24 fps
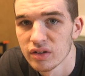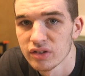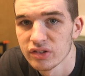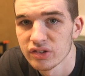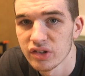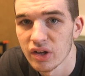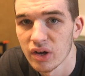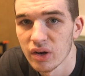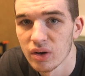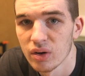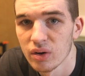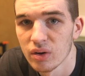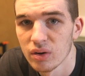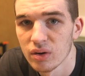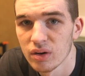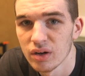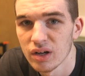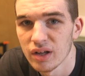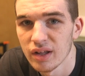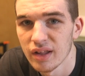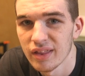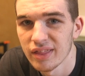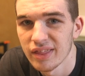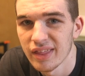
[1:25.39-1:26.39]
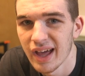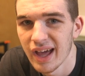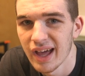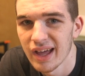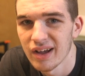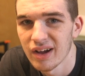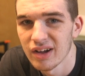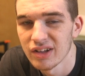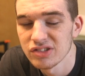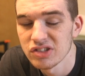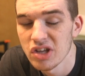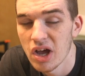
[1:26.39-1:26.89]
So
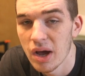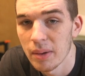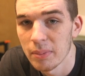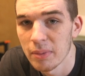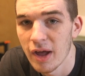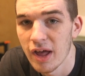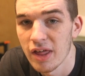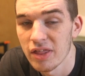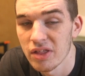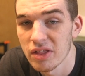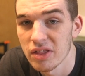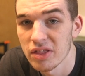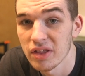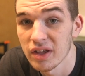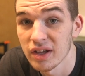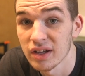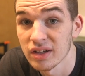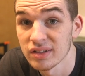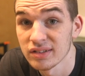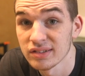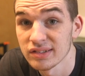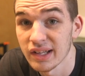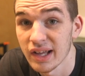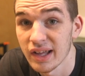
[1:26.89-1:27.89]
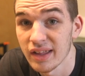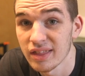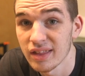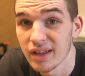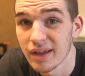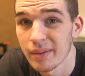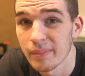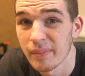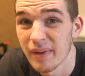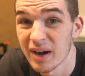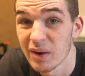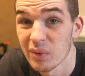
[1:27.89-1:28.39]
that, on top of other things, I
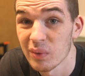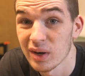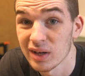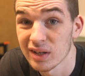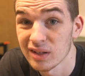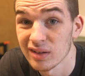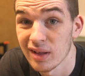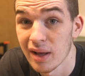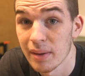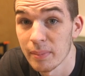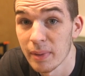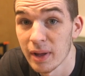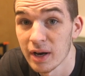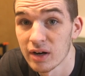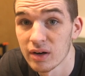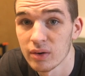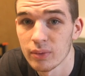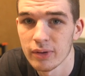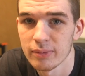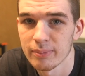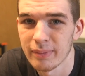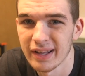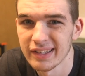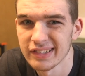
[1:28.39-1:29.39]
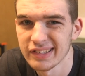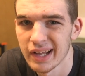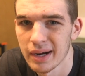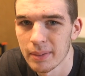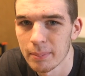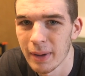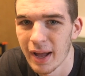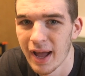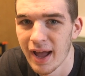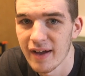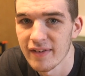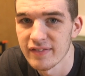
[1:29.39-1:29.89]
think it might have worked a lot better with my
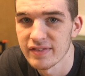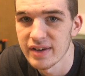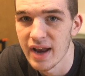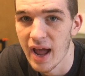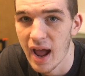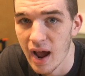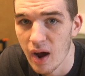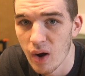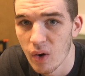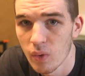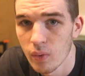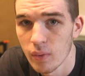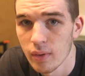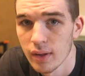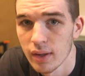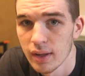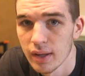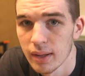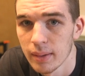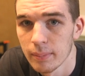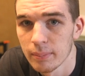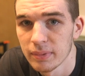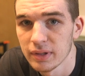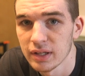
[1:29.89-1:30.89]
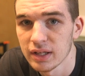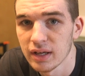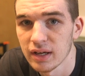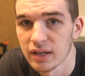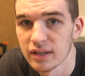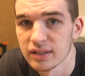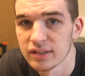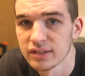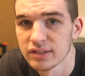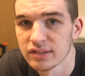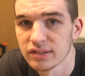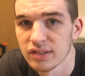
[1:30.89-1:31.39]
setup I have now,
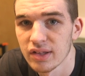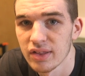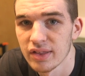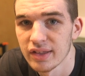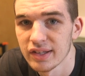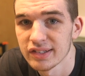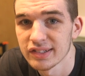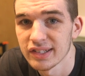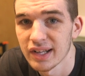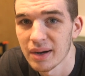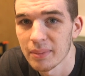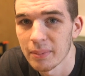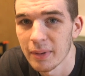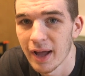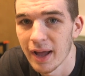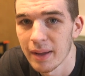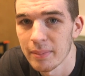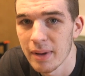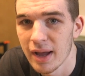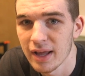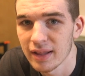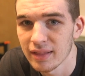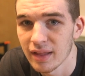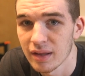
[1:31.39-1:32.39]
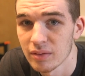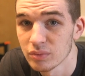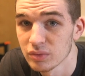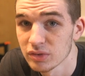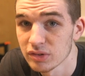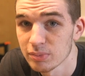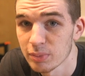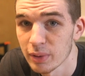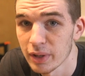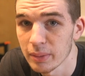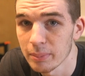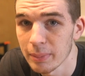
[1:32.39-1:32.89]
because the setup I had back then
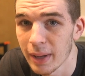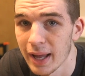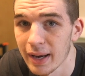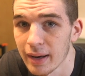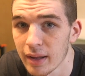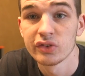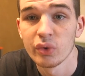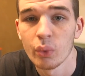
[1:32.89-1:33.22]
was pretty bad.